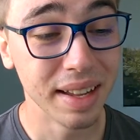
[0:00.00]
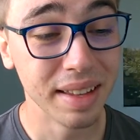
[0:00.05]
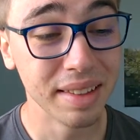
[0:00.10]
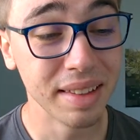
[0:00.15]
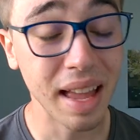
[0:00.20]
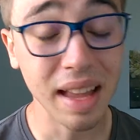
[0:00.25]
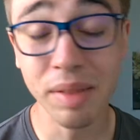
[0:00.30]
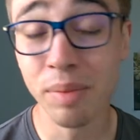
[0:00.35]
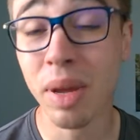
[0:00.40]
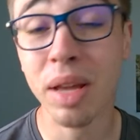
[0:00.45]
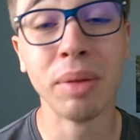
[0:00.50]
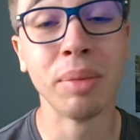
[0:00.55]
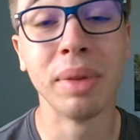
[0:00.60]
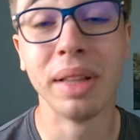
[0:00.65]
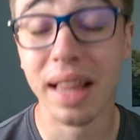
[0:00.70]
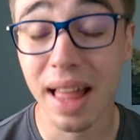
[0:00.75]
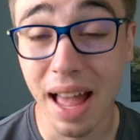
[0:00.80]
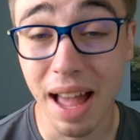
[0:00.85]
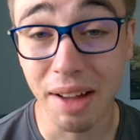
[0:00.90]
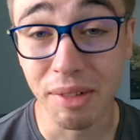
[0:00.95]
that made me
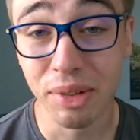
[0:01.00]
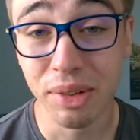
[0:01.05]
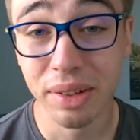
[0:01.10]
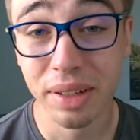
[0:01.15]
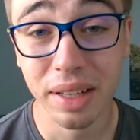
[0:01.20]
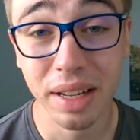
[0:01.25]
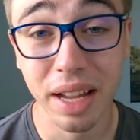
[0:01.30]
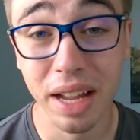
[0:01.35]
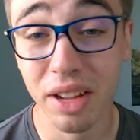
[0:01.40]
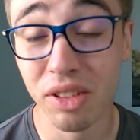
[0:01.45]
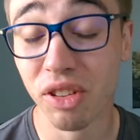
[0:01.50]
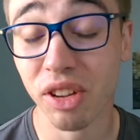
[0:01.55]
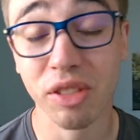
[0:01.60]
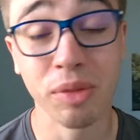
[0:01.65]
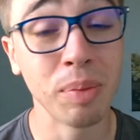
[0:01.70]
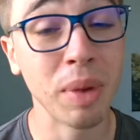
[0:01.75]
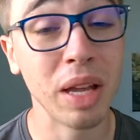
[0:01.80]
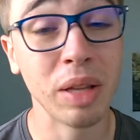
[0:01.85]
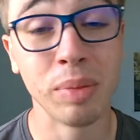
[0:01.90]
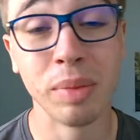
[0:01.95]
laugh. It
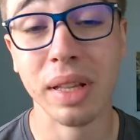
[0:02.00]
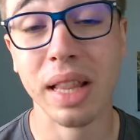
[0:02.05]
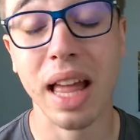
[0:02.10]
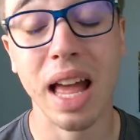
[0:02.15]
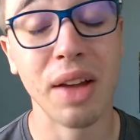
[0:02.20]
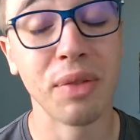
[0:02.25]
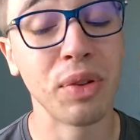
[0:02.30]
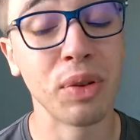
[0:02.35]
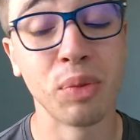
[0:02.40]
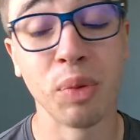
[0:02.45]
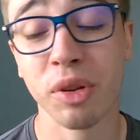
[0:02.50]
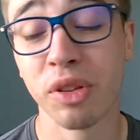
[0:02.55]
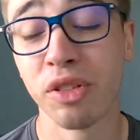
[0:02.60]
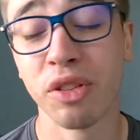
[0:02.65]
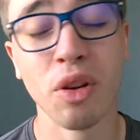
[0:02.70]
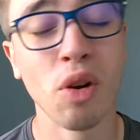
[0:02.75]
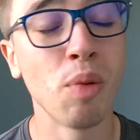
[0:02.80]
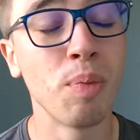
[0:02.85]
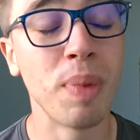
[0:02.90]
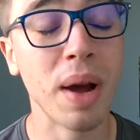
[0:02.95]
just made me laugh. It was
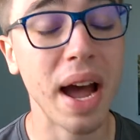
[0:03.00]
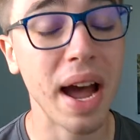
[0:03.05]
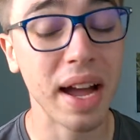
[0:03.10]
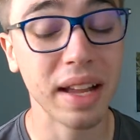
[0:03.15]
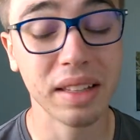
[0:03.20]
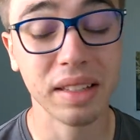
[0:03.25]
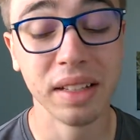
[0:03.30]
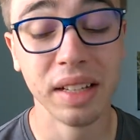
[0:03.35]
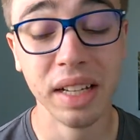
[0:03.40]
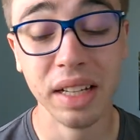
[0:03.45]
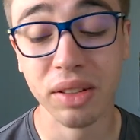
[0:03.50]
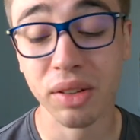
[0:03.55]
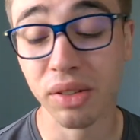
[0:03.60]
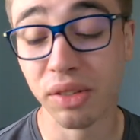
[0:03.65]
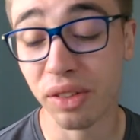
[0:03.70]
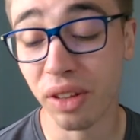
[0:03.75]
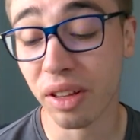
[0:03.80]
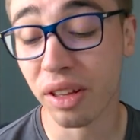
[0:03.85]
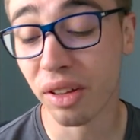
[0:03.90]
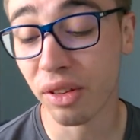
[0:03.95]
so bad to
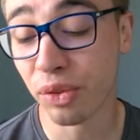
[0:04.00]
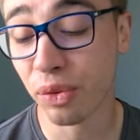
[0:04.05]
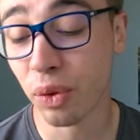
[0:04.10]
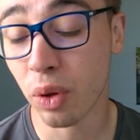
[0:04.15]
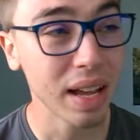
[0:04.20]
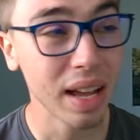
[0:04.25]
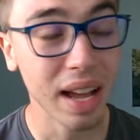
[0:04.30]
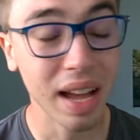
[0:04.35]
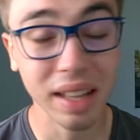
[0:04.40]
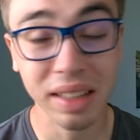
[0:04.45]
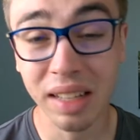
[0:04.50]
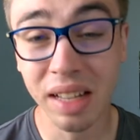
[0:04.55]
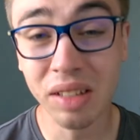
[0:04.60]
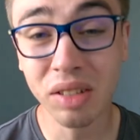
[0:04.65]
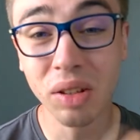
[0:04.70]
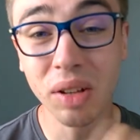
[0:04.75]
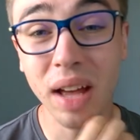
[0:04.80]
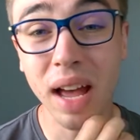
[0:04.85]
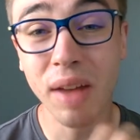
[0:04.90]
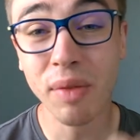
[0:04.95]
see this film and then
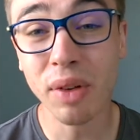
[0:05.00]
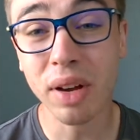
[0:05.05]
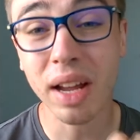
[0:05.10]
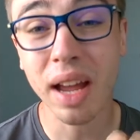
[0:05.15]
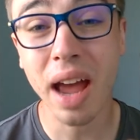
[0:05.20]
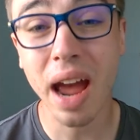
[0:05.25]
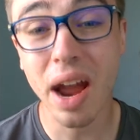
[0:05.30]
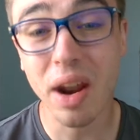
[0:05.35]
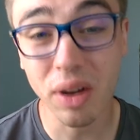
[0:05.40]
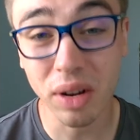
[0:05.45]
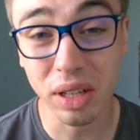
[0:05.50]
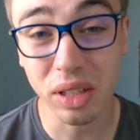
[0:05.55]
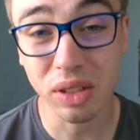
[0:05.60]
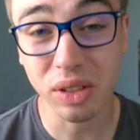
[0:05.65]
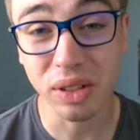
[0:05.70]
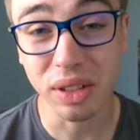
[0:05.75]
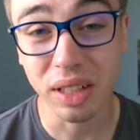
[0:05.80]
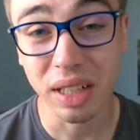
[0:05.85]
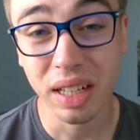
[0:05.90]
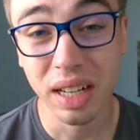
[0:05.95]
to have a
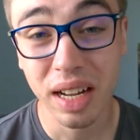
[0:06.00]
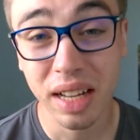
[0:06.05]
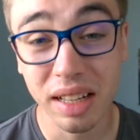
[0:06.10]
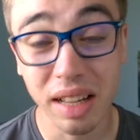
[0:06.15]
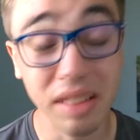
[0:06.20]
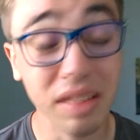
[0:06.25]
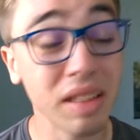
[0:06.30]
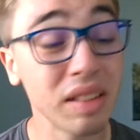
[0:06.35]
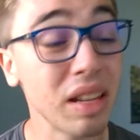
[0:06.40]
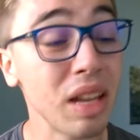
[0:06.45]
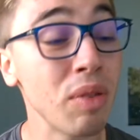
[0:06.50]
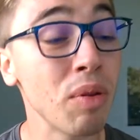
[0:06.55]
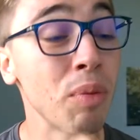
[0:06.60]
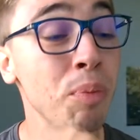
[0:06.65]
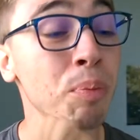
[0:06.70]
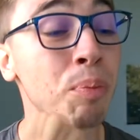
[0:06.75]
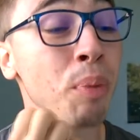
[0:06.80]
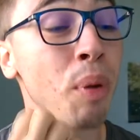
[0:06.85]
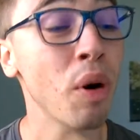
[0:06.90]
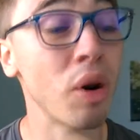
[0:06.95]
character that's not
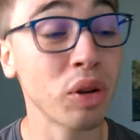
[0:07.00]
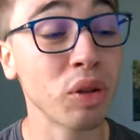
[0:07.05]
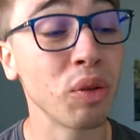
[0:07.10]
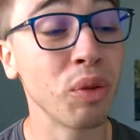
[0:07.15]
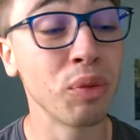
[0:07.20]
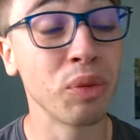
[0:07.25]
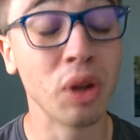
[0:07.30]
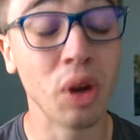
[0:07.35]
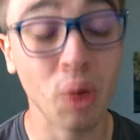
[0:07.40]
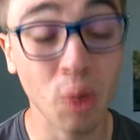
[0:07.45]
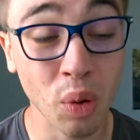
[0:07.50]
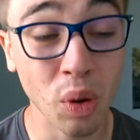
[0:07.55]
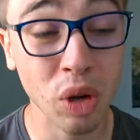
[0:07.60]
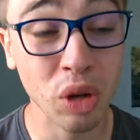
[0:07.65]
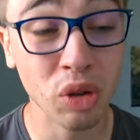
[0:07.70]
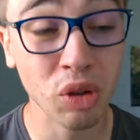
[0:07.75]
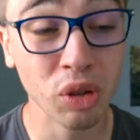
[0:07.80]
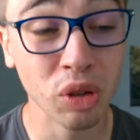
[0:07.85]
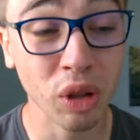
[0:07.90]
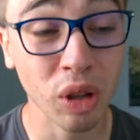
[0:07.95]
even part of the
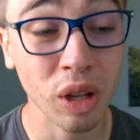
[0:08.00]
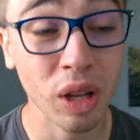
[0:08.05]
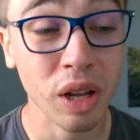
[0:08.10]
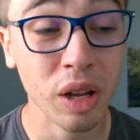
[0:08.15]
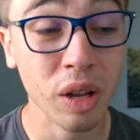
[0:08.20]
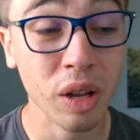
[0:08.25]
original